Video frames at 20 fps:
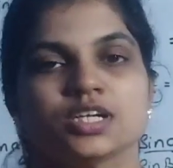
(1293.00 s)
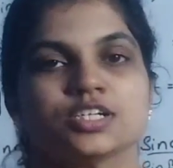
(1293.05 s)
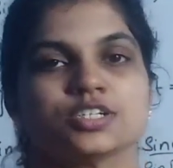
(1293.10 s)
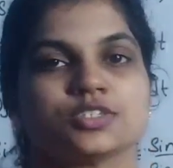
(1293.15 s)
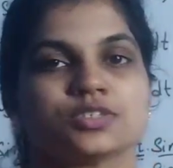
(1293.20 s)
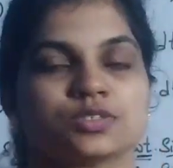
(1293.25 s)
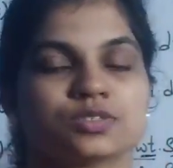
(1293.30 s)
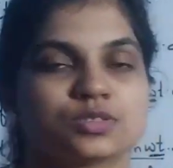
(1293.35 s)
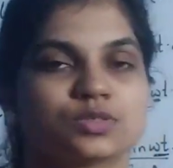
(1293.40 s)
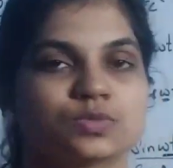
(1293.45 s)

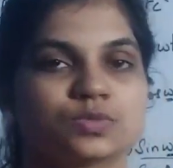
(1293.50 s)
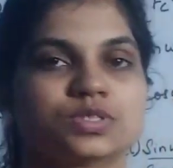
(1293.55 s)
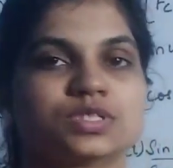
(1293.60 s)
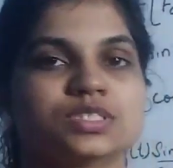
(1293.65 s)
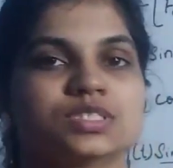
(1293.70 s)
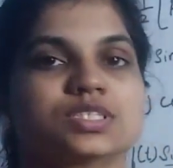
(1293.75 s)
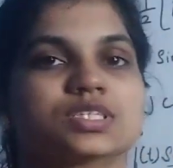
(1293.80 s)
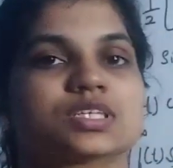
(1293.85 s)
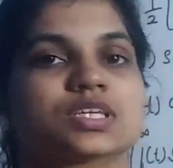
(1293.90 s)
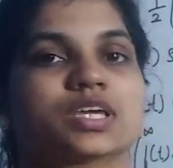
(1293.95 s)
So
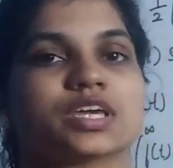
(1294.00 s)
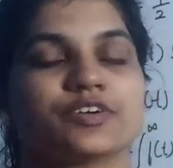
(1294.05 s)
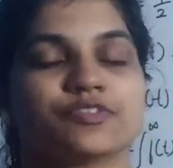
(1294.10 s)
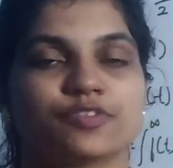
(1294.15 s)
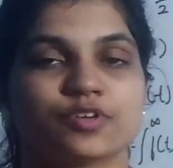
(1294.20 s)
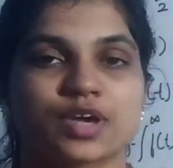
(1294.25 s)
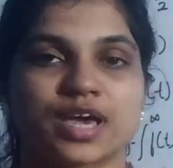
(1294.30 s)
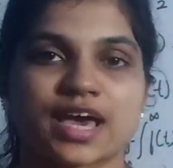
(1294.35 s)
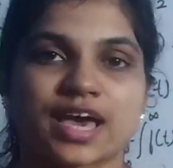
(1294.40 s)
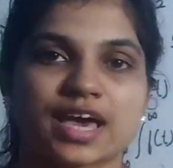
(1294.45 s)
students, if
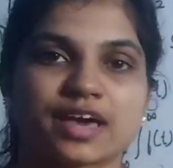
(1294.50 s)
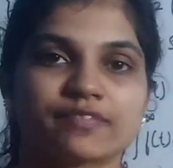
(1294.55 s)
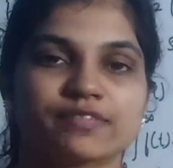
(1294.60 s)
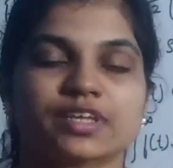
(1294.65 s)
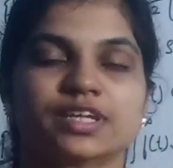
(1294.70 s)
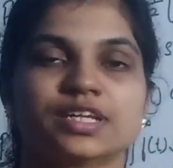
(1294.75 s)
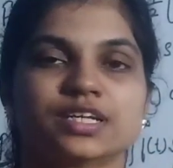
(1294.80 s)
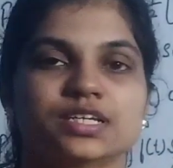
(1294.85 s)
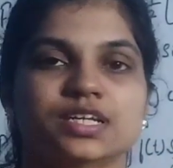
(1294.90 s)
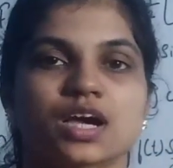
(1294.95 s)
you have
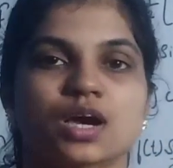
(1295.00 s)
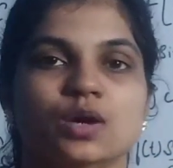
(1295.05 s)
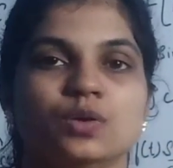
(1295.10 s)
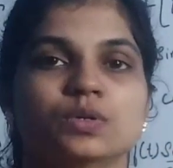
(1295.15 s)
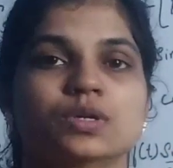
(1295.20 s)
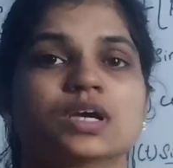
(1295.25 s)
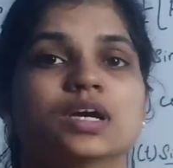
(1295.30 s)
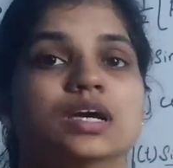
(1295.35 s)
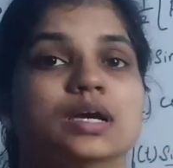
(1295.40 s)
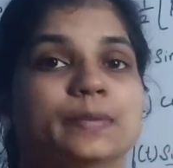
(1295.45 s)
any doubt,
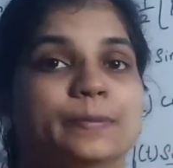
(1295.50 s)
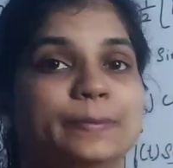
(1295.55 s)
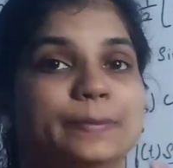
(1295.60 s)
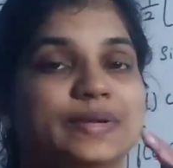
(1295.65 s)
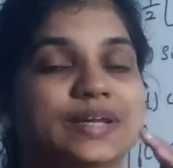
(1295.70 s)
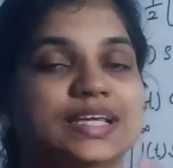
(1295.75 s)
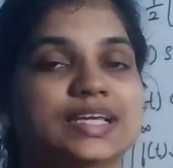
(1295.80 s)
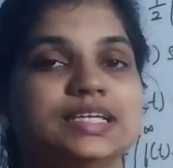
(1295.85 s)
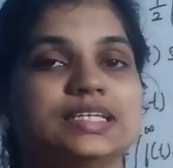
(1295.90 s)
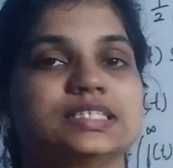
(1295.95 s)

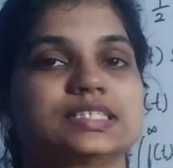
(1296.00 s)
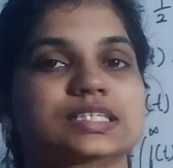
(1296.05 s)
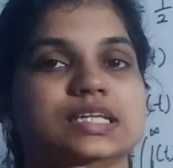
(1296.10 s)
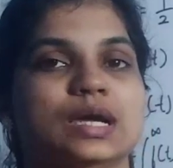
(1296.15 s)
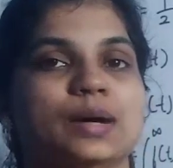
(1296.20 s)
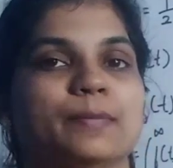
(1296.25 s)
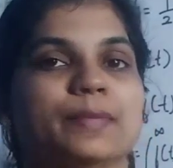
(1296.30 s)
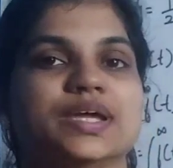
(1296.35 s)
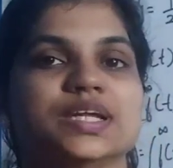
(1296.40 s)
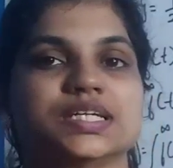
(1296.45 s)
please
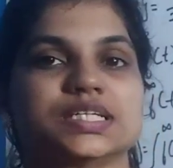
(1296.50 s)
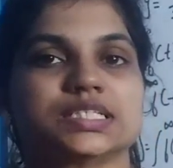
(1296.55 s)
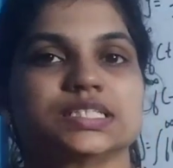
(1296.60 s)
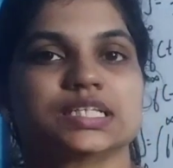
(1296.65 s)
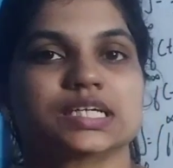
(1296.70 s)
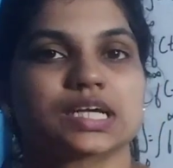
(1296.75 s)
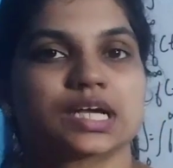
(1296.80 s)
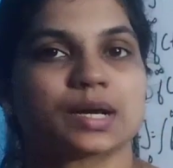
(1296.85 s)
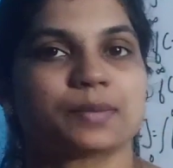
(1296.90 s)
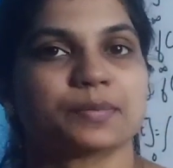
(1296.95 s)
comment in
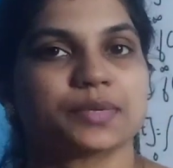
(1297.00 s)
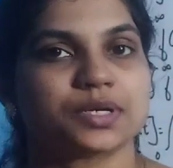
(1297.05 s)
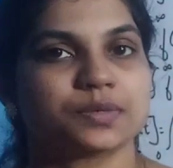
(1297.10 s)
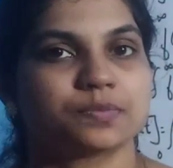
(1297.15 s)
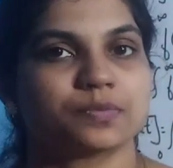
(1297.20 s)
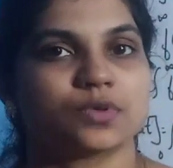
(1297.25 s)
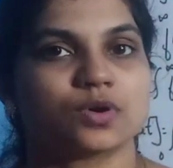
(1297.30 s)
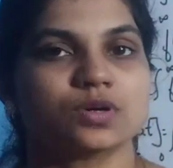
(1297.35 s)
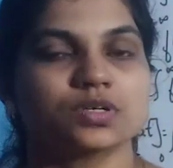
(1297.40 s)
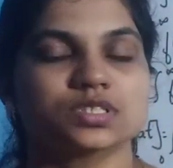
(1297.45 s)
the
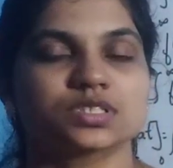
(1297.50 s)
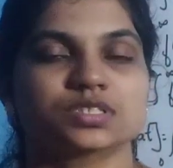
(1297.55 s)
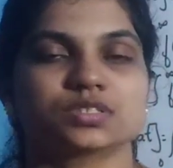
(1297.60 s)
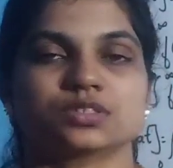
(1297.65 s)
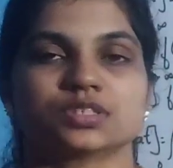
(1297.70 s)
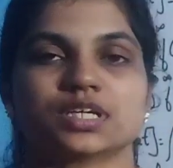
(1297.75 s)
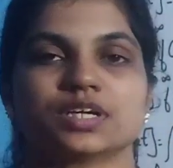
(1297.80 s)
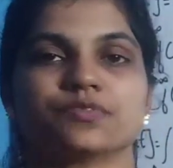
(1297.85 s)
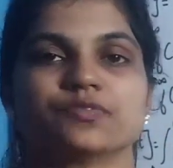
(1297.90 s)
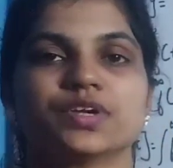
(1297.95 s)
comment box so
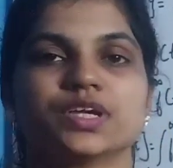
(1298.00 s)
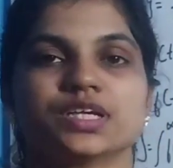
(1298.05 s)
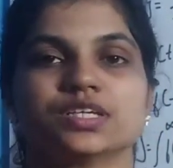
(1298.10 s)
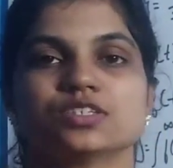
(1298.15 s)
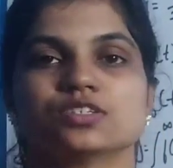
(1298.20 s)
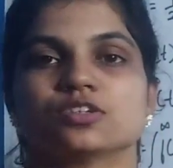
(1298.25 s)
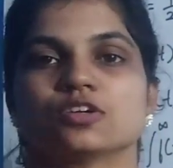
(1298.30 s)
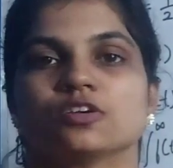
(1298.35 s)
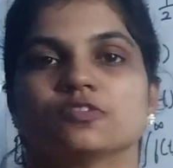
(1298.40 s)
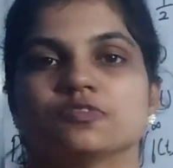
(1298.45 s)
that we can
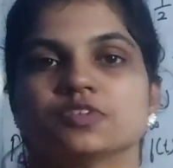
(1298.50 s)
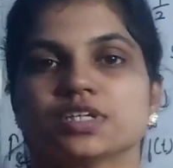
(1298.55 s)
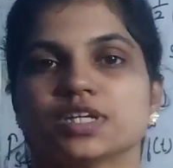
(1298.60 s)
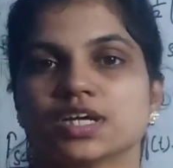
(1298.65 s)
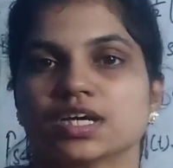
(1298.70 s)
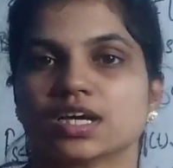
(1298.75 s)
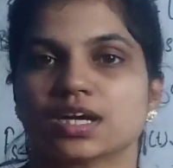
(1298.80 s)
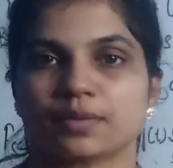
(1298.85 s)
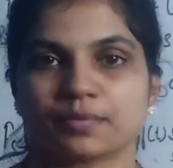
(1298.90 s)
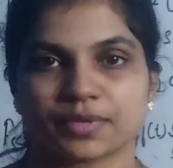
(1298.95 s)
solve in
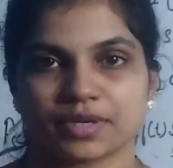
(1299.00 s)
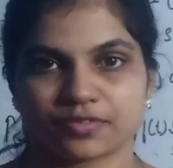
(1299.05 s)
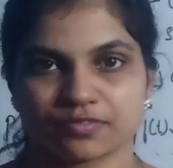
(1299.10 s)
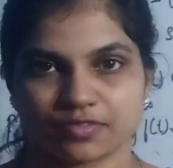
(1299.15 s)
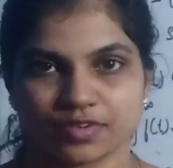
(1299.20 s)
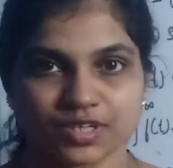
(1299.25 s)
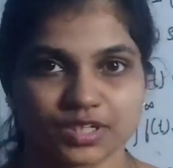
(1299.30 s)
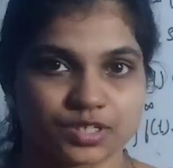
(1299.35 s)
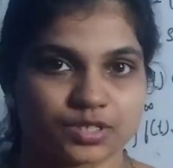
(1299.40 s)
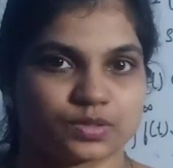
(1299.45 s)
our coming
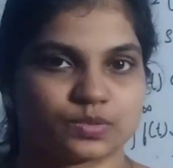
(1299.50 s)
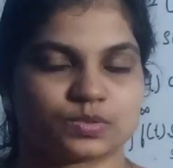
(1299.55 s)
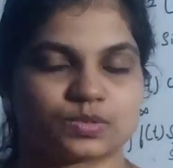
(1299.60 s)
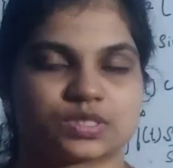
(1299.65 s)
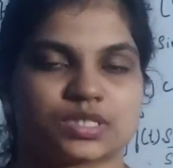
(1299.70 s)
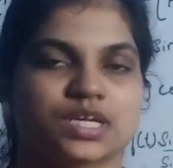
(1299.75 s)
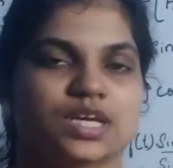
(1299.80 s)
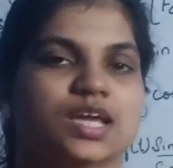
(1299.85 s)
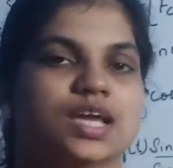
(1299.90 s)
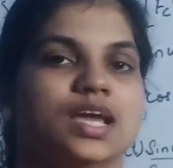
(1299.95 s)

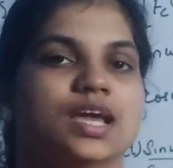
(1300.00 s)
videos.